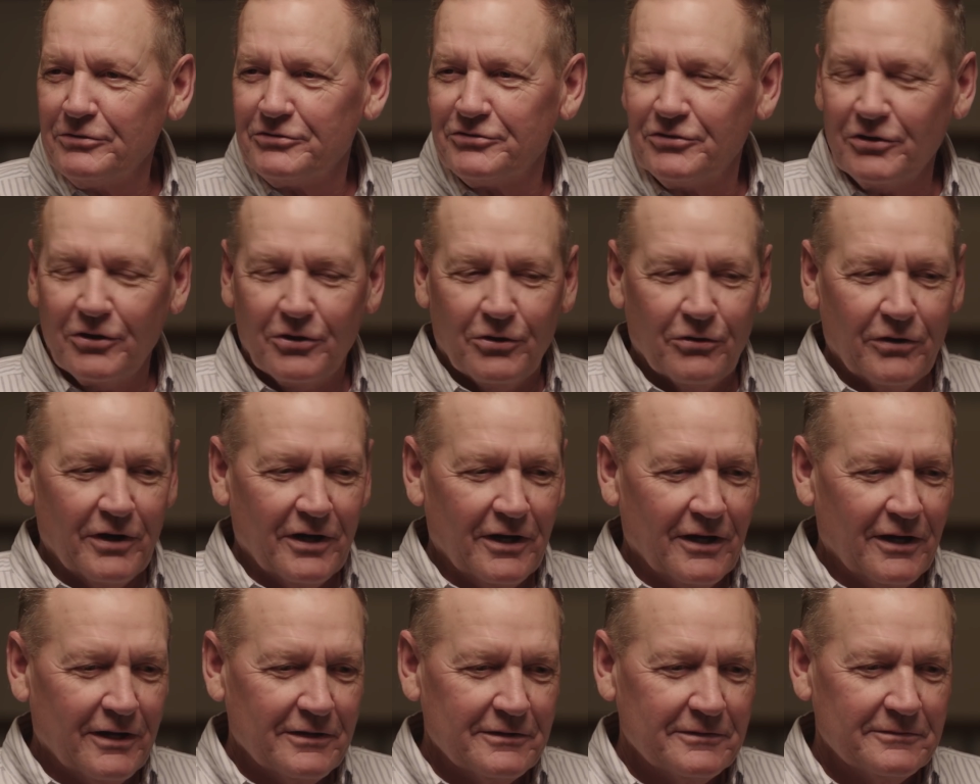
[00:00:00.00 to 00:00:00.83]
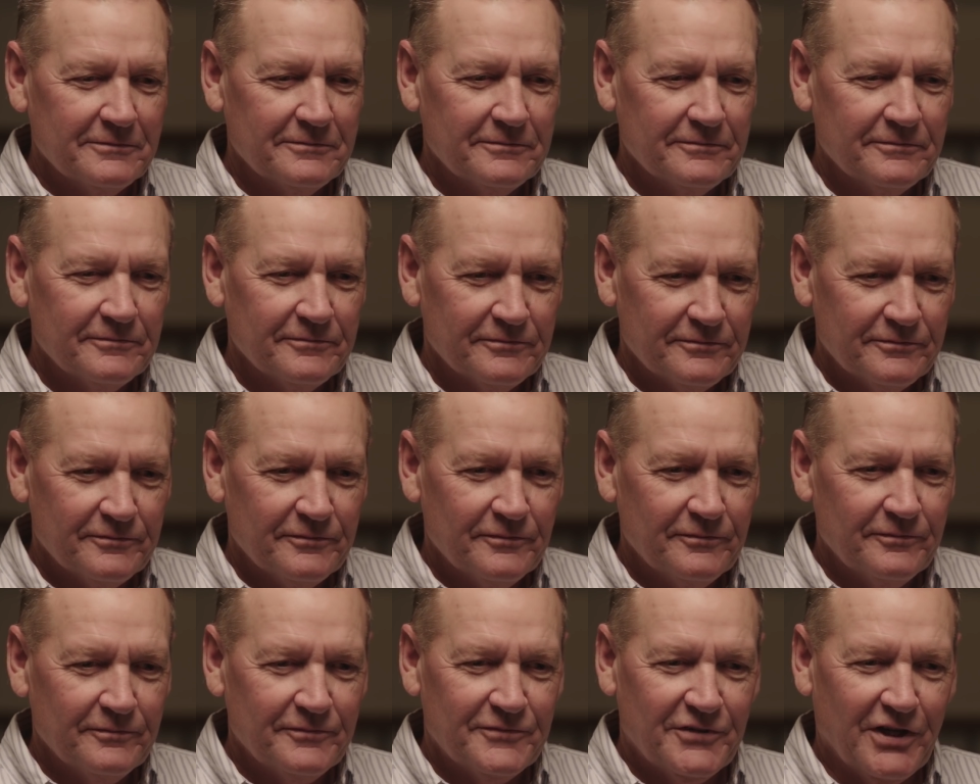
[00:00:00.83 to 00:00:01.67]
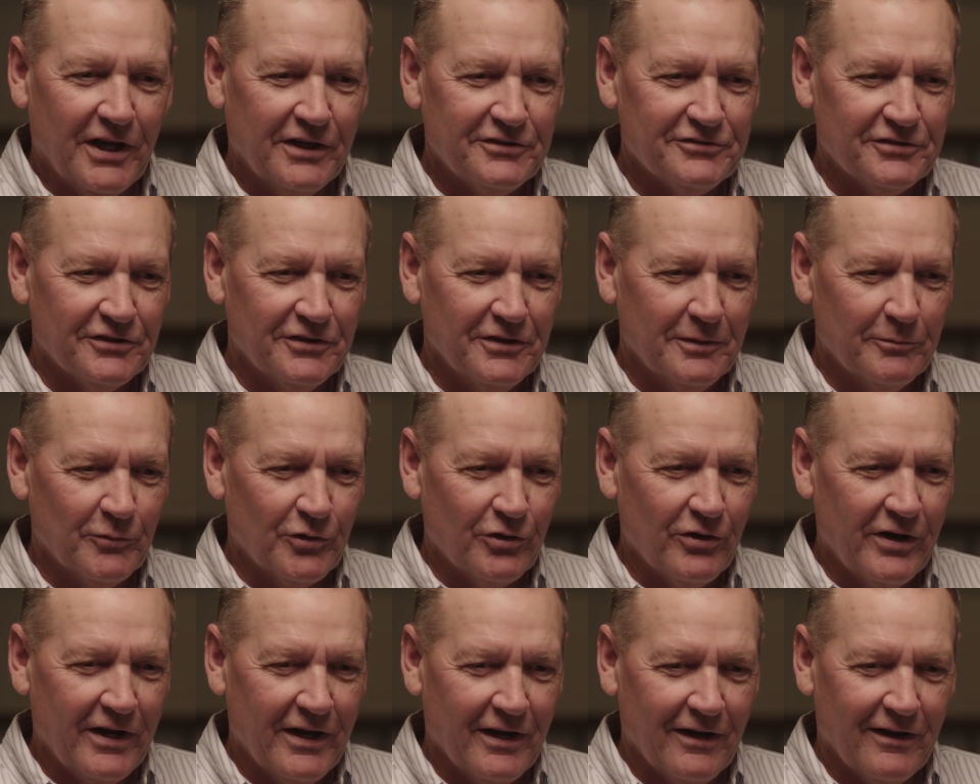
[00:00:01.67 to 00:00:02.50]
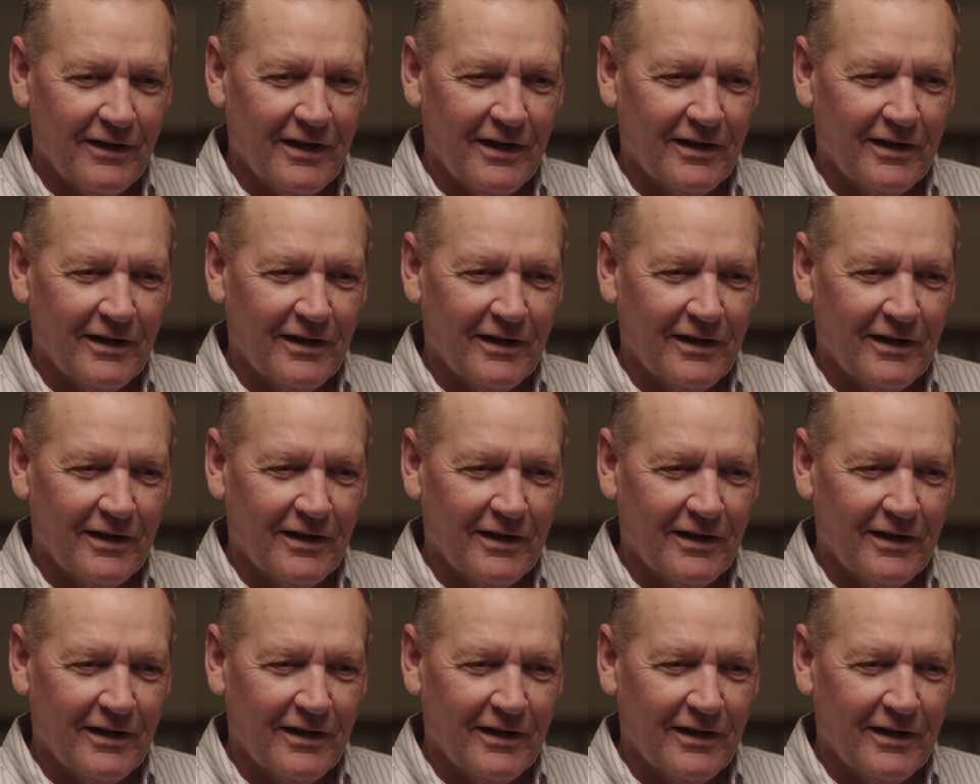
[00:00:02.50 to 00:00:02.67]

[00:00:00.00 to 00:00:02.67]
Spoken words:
so chasing them around.